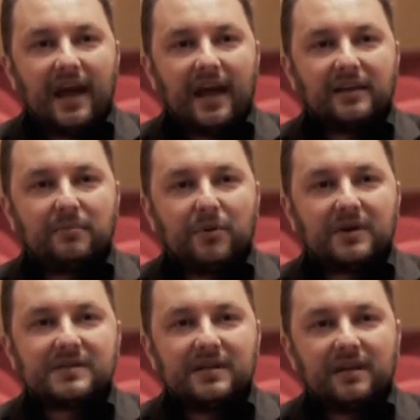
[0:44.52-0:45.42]
and the
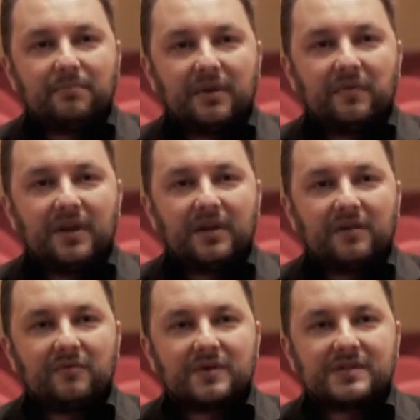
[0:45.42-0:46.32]
Bosnian
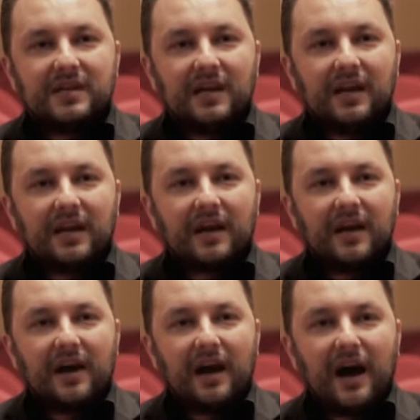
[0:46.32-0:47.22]
pavilion was dealing
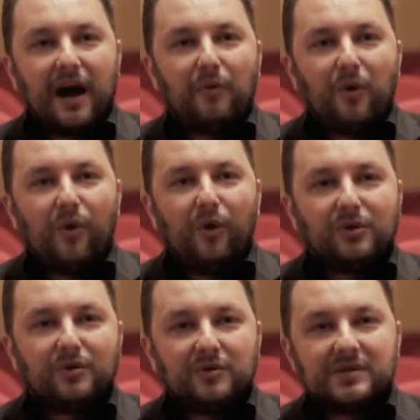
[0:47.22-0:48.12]
how all
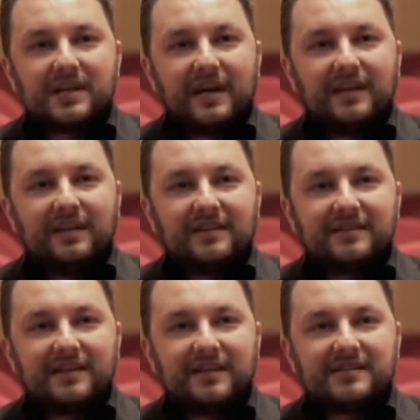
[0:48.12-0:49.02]
those
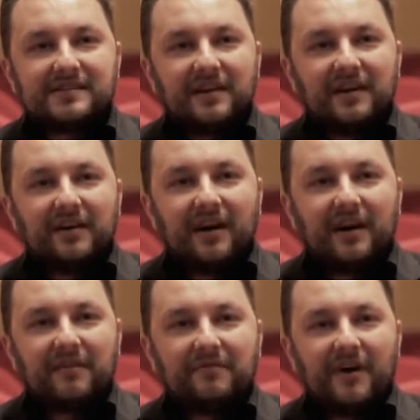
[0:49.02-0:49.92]
identities
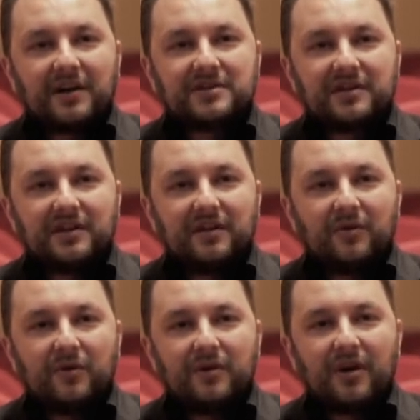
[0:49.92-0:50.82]
are function
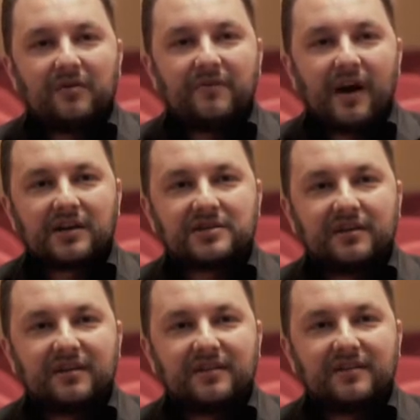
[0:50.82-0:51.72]
or
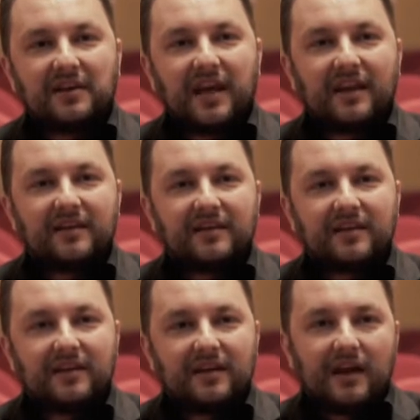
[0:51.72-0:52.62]
non-function together,
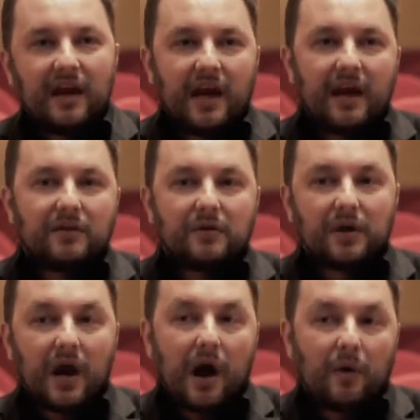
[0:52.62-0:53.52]
and
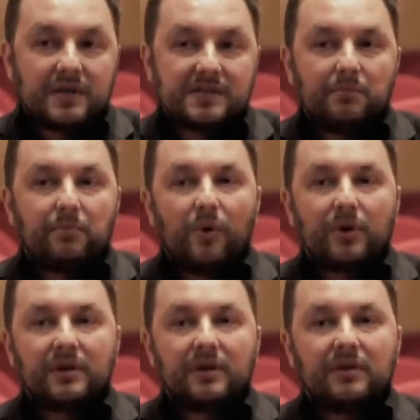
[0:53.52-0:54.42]
how it's
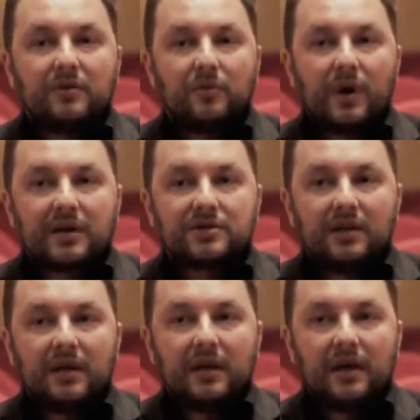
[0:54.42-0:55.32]
important to
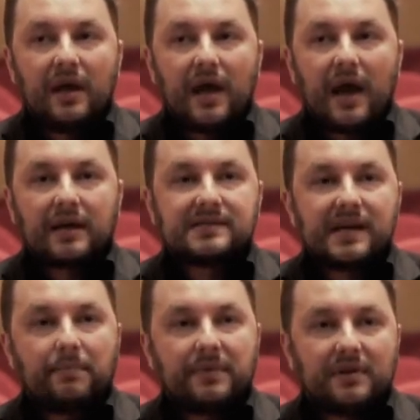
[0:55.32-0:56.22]
actually
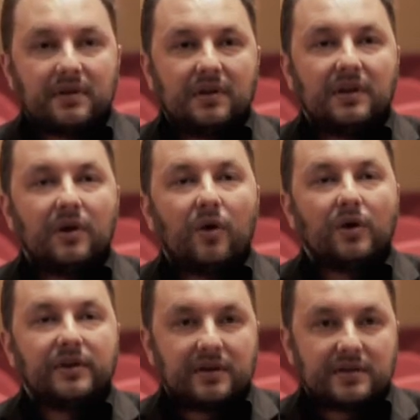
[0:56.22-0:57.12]
accept the
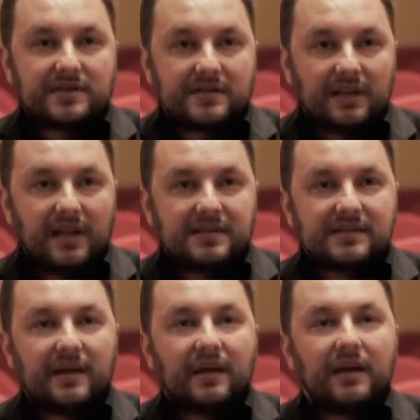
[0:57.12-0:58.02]
others, let's
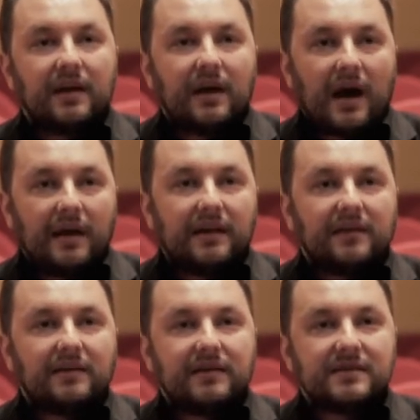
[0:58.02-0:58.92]
say,
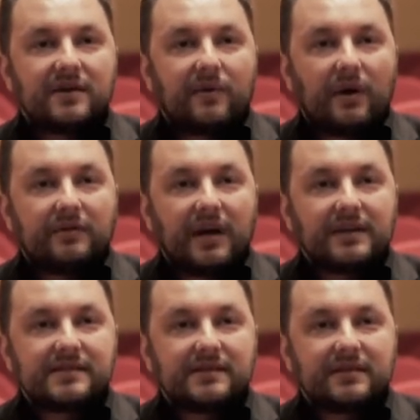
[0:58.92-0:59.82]
identities around
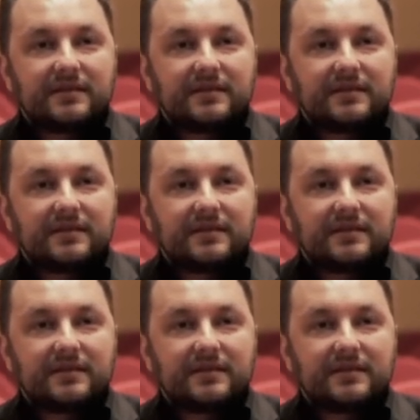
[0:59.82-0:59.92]
us.